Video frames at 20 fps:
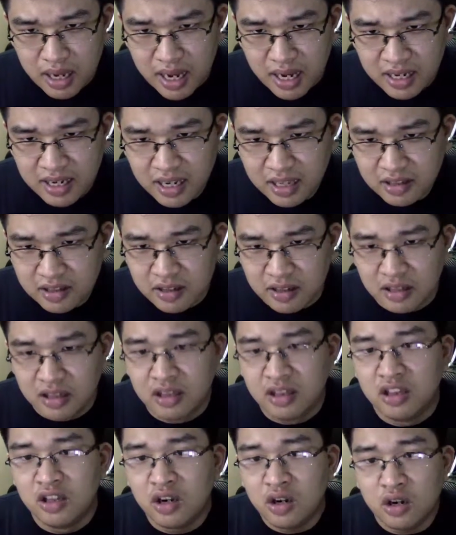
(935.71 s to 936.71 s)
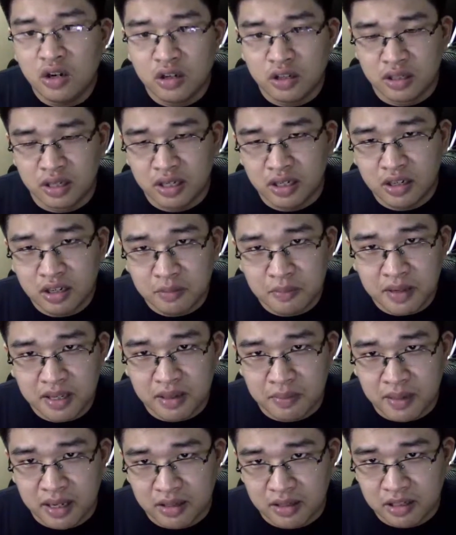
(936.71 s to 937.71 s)
I got to learn a good bit
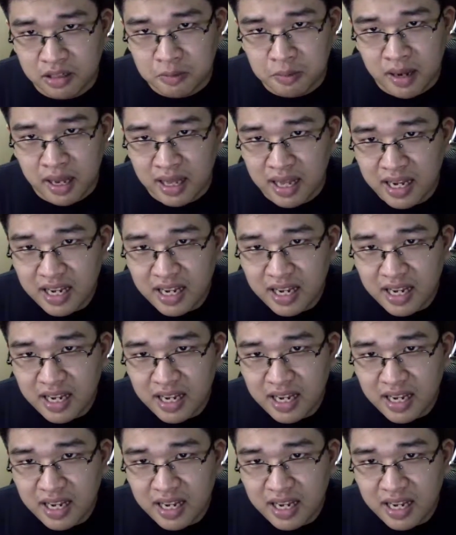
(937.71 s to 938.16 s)
about this man.